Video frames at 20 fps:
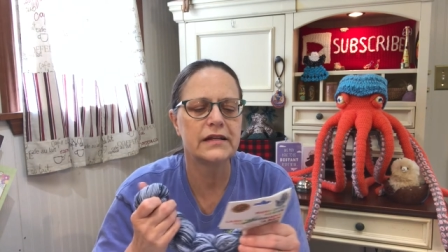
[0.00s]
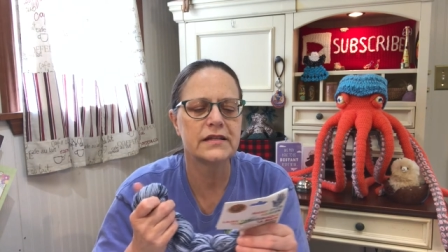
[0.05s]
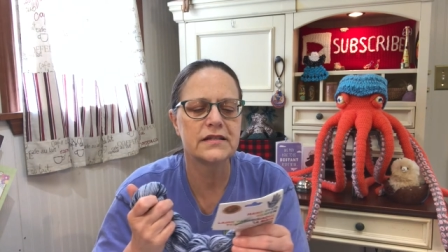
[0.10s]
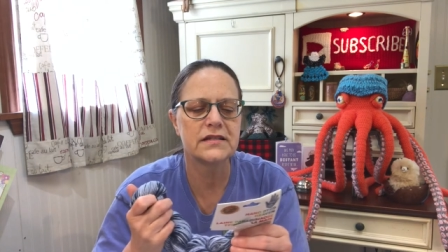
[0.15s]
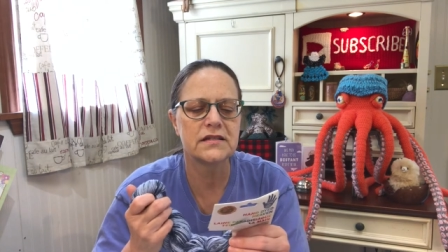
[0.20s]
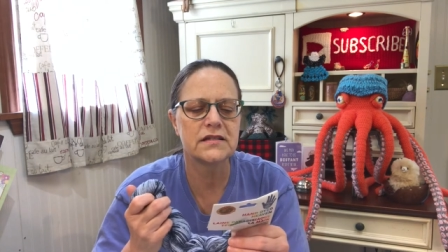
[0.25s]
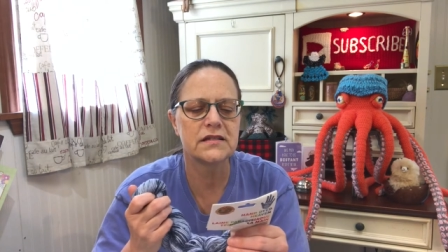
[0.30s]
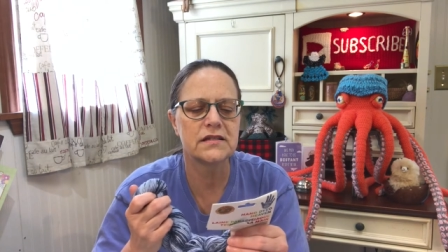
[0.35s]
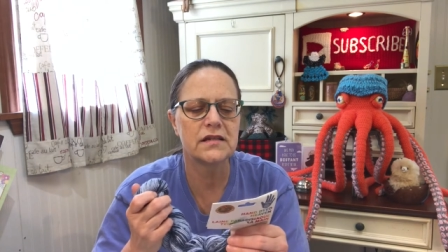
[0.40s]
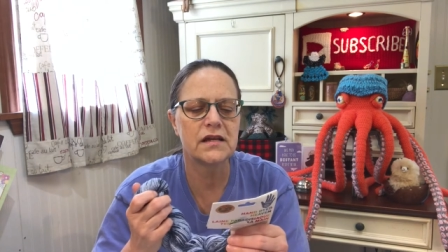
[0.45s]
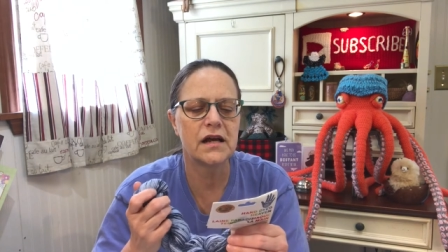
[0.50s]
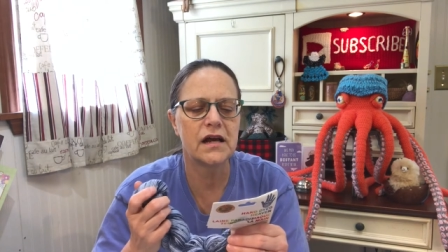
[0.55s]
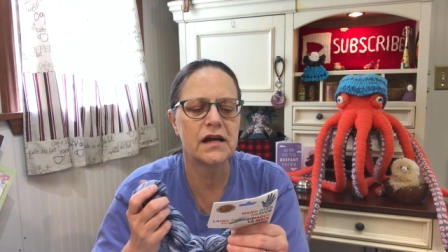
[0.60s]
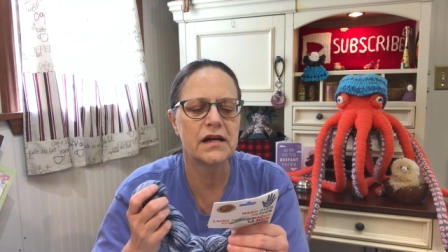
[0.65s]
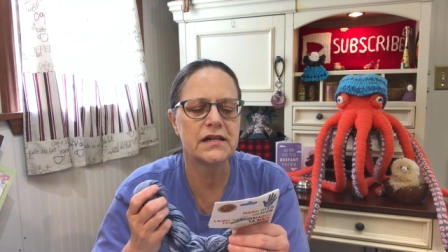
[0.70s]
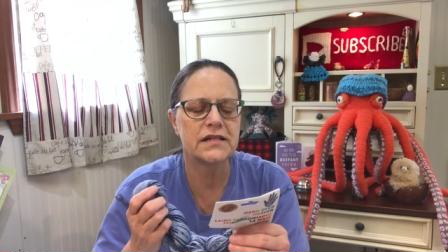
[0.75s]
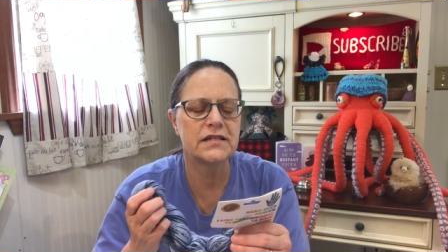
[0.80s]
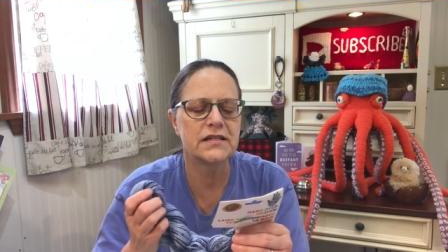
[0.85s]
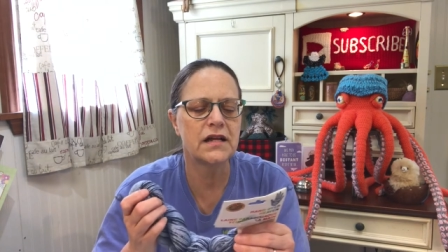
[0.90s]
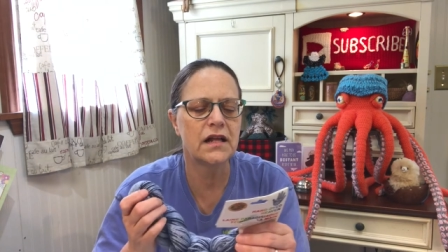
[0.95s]
is
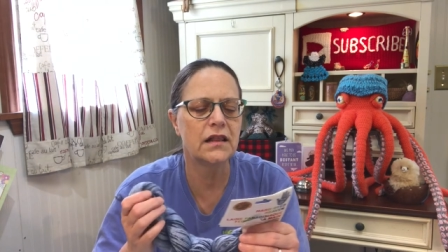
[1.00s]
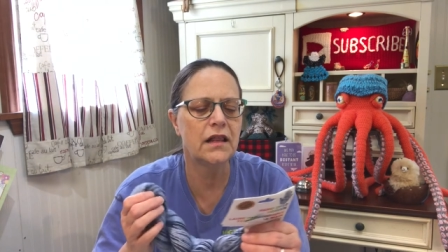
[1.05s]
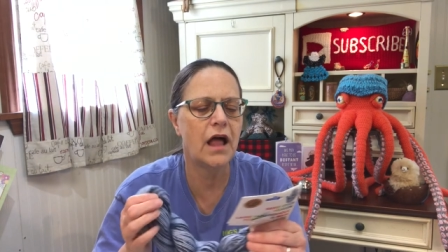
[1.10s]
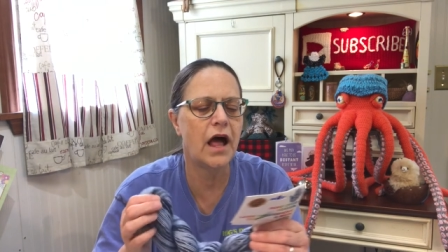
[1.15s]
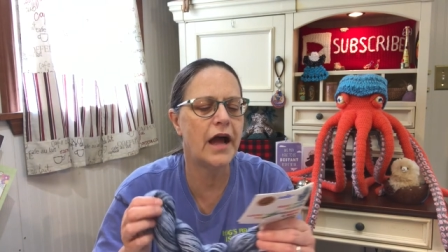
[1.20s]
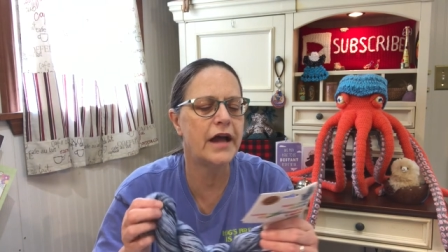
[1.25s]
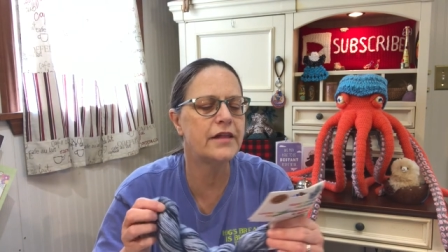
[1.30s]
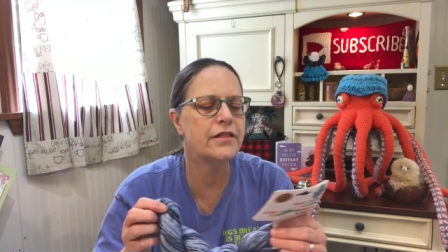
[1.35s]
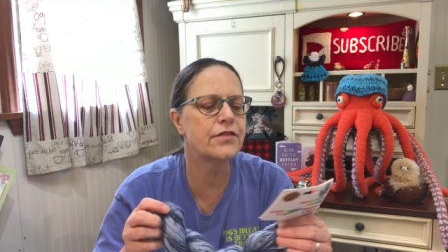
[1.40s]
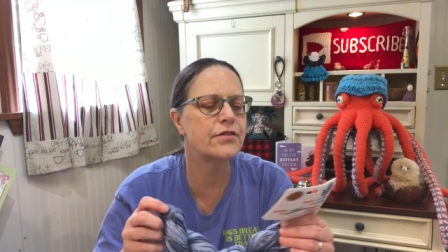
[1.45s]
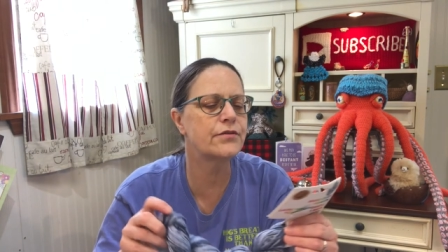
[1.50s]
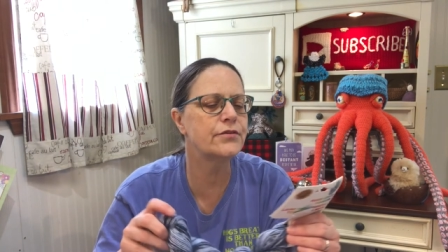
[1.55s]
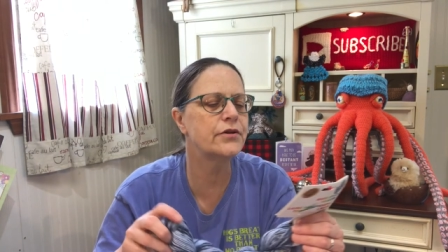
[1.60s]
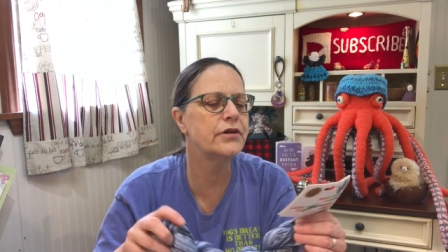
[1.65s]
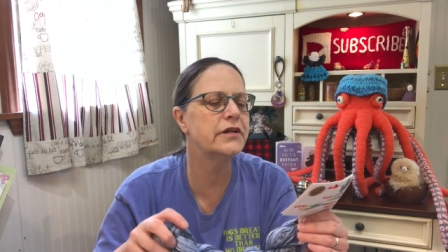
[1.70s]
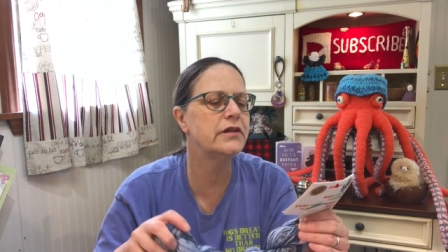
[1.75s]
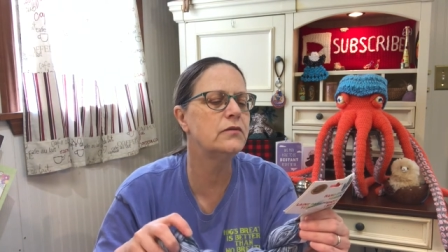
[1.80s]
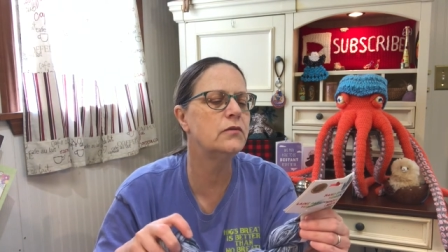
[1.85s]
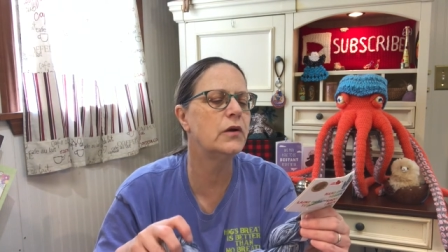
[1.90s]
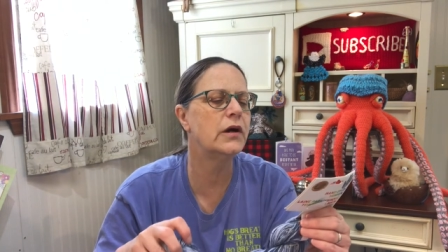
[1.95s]
nice. A light
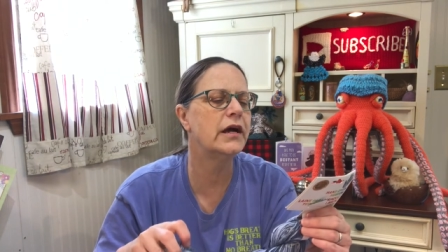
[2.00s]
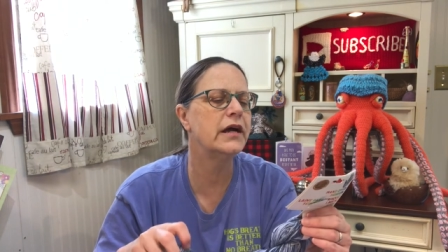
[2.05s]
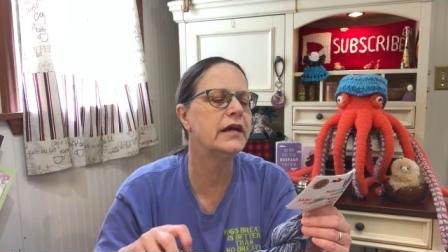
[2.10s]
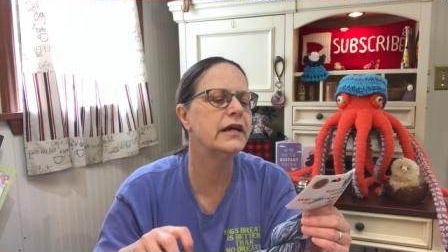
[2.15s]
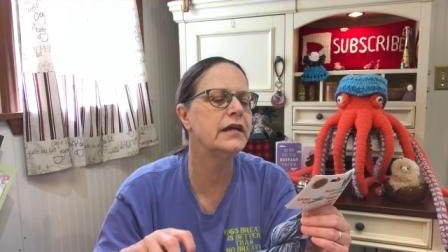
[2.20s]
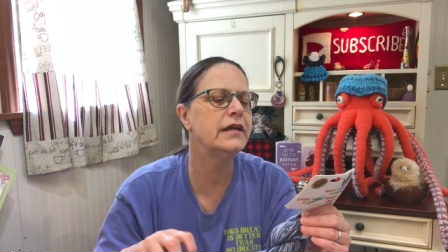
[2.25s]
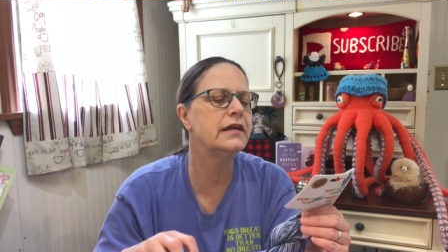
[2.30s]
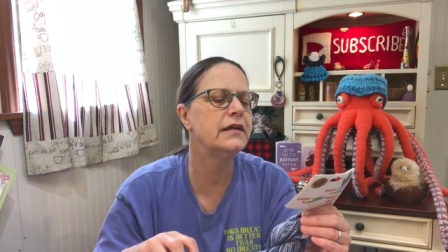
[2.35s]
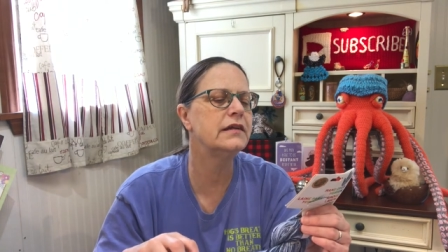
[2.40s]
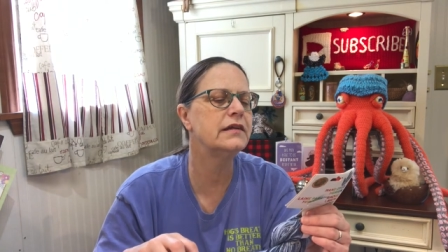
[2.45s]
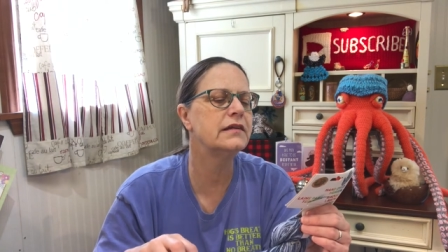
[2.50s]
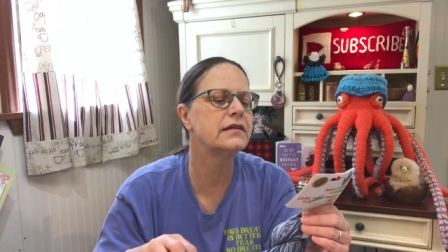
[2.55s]
three weight.